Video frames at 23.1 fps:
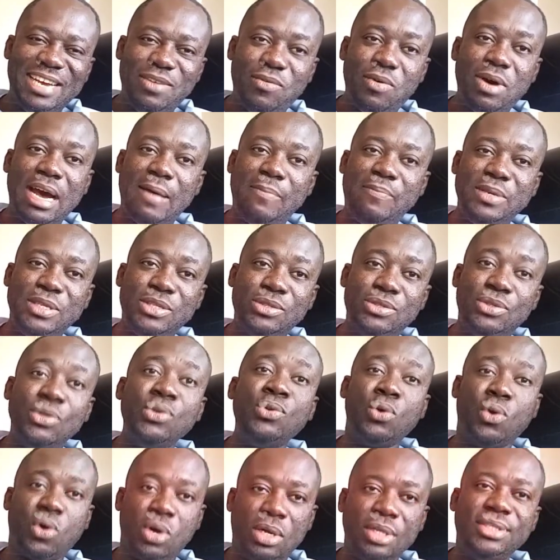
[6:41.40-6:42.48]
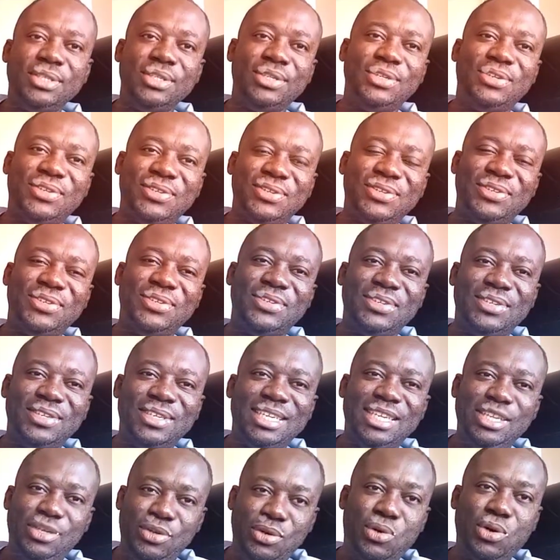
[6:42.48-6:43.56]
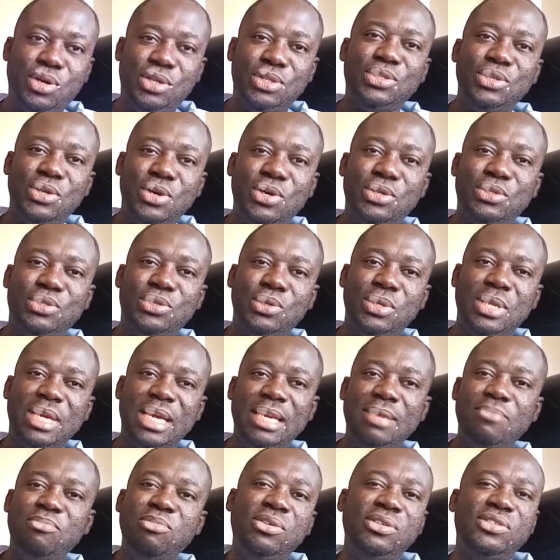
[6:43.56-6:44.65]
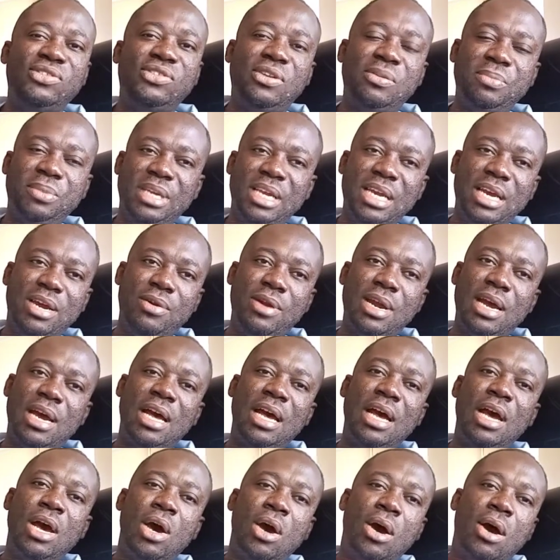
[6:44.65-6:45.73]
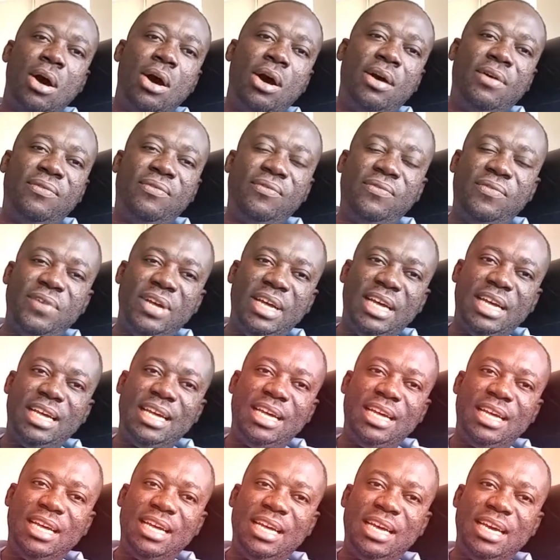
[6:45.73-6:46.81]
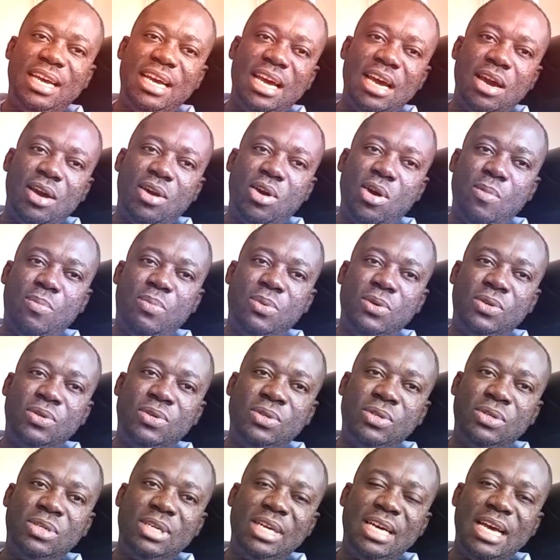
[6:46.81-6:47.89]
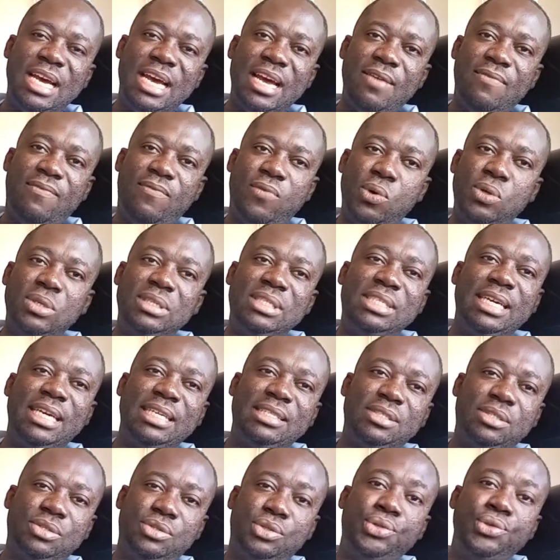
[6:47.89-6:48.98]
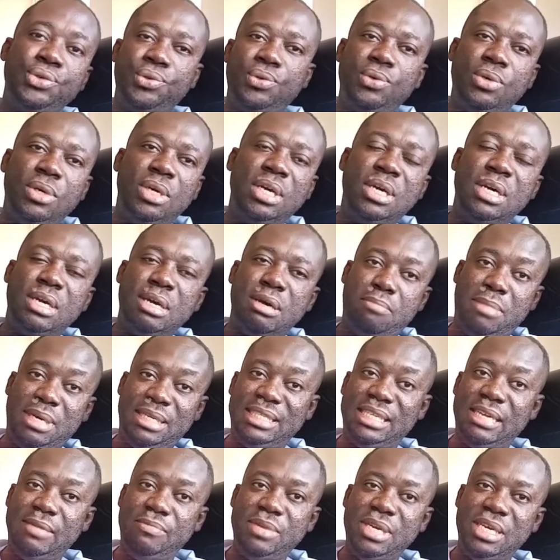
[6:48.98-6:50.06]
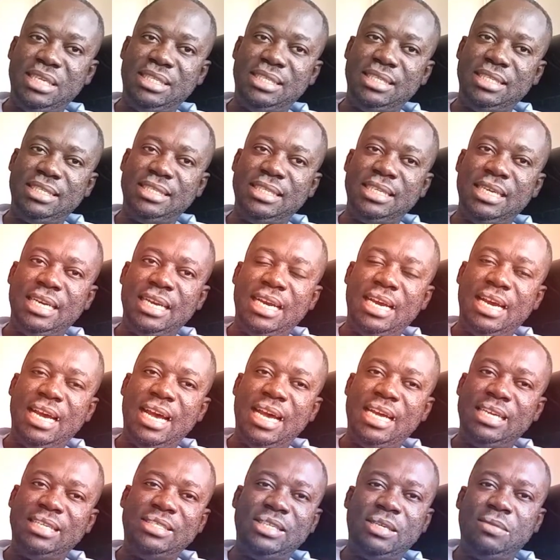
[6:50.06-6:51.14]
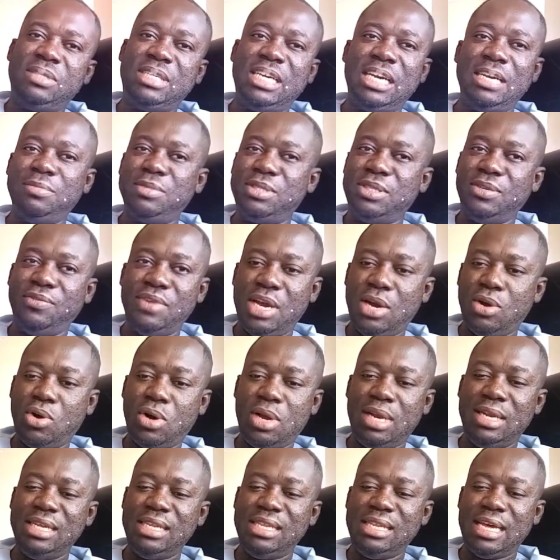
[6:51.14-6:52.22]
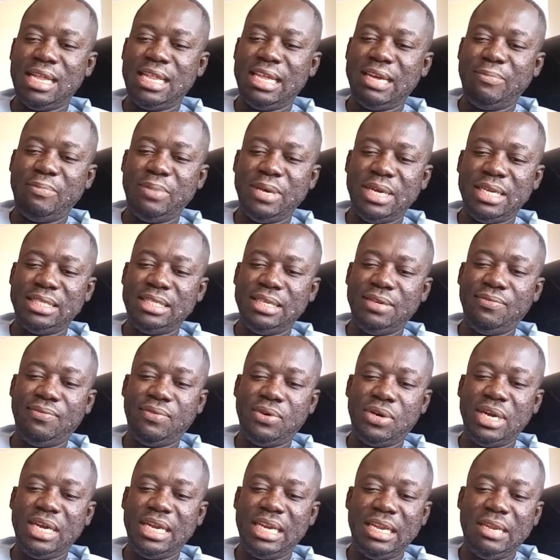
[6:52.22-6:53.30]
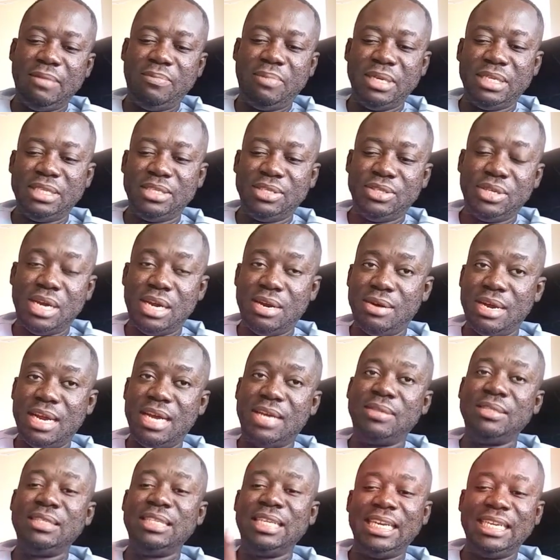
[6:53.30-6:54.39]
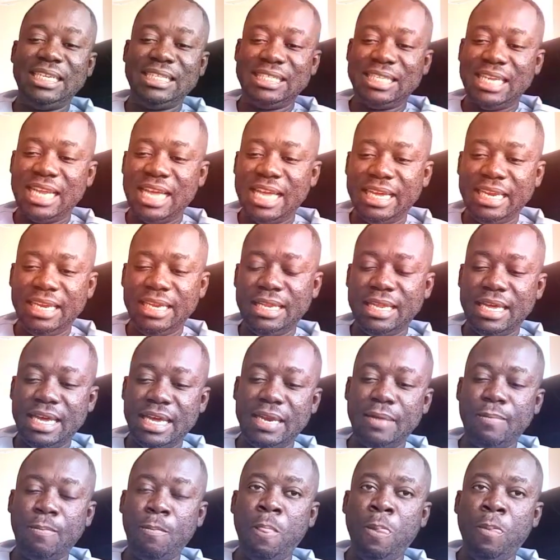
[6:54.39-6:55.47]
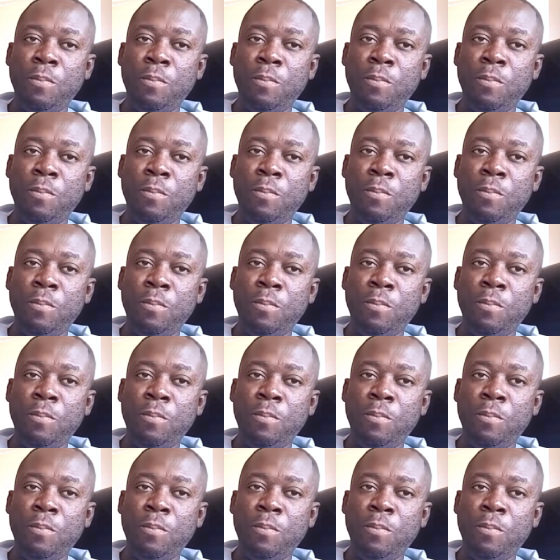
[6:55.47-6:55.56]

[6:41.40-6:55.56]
What happens? You continue. So then it moves from the era of a couple phone sex to masturbation. And sometimes if you are calling the other person for it and the person's not around, then it's likely that